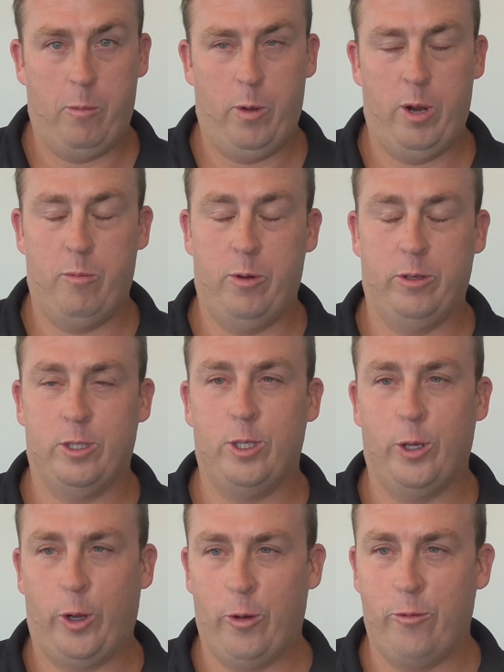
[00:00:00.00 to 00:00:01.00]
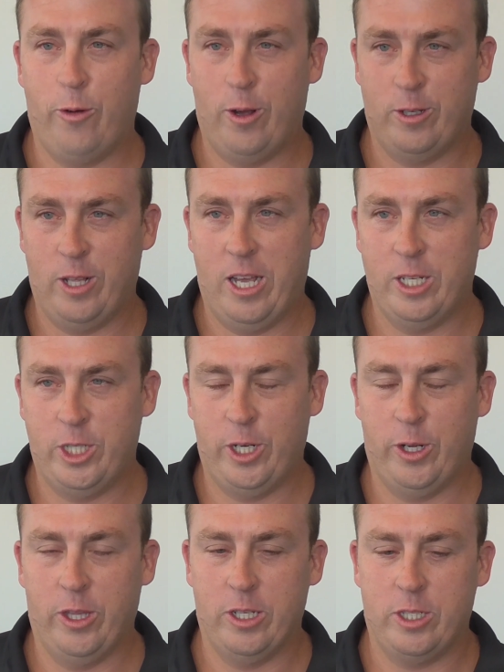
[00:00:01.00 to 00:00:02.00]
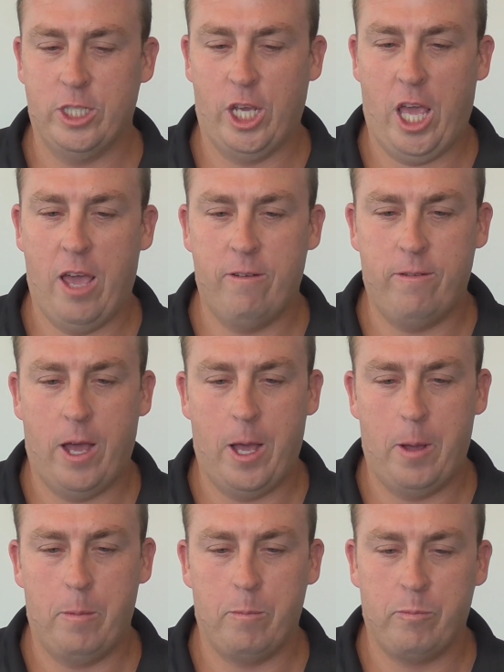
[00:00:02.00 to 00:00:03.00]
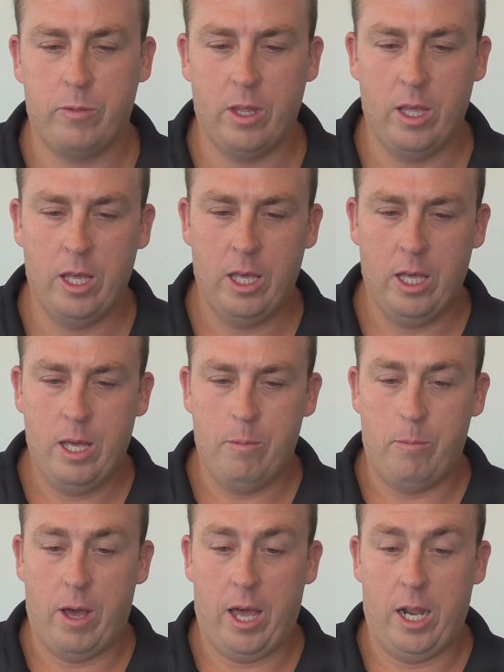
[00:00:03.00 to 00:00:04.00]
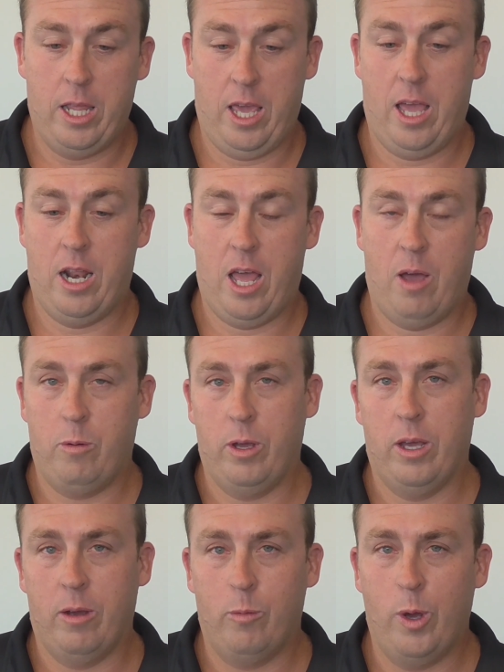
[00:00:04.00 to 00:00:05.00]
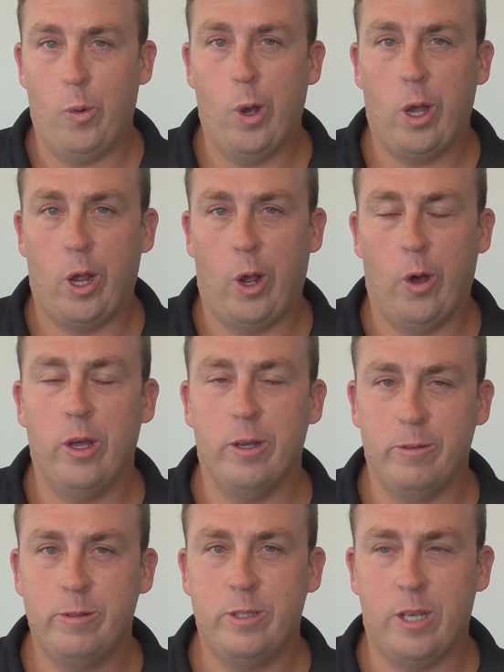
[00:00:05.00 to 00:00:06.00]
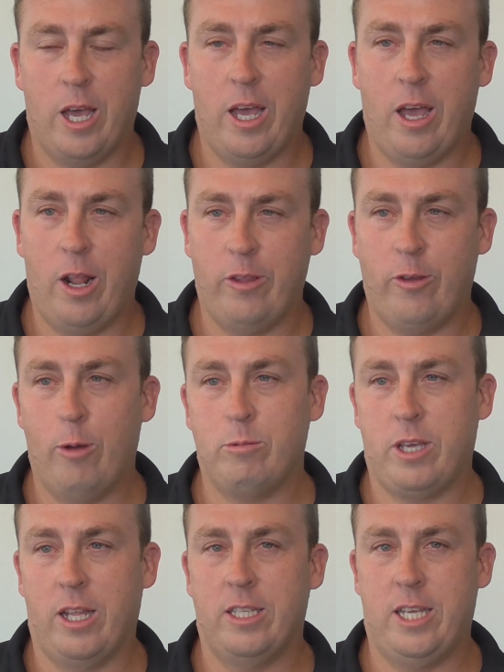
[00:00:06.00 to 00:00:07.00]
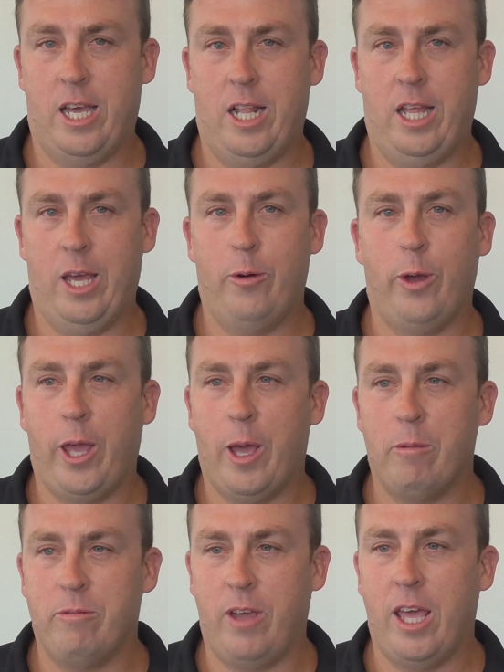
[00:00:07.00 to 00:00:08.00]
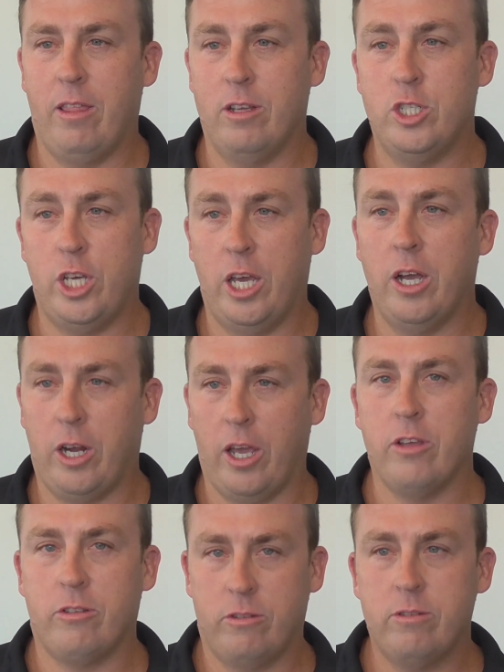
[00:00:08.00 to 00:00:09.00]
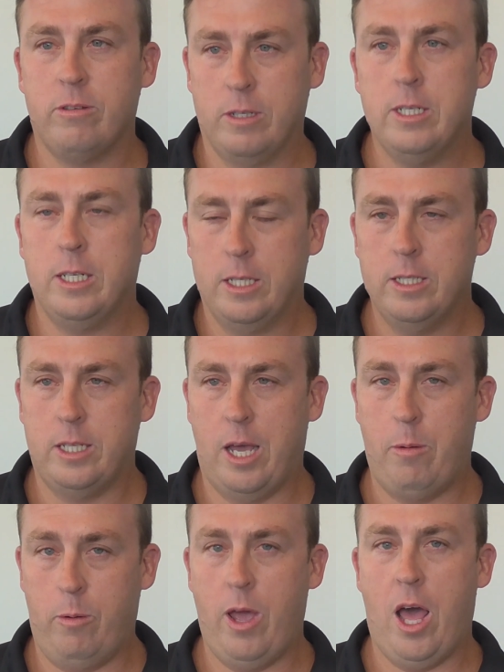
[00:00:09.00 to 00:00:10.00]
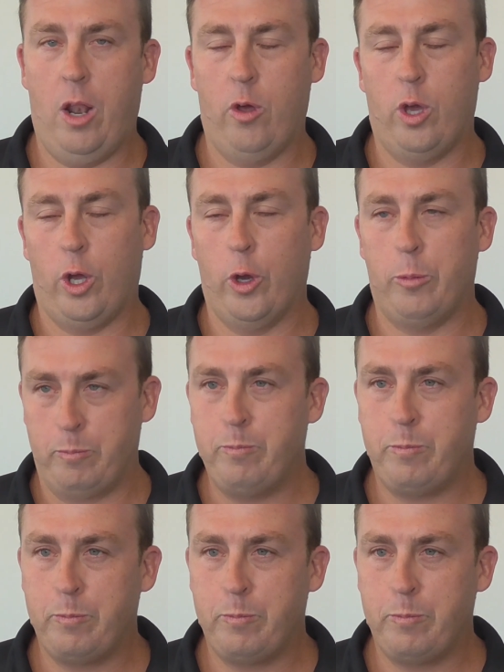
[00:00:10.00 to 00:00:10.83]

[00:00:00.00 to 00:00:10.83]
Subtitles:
Winning were just too good for us last year in the GF. We're working on it. So only time's going to tell how we fare this year, I guess. So we are looking good.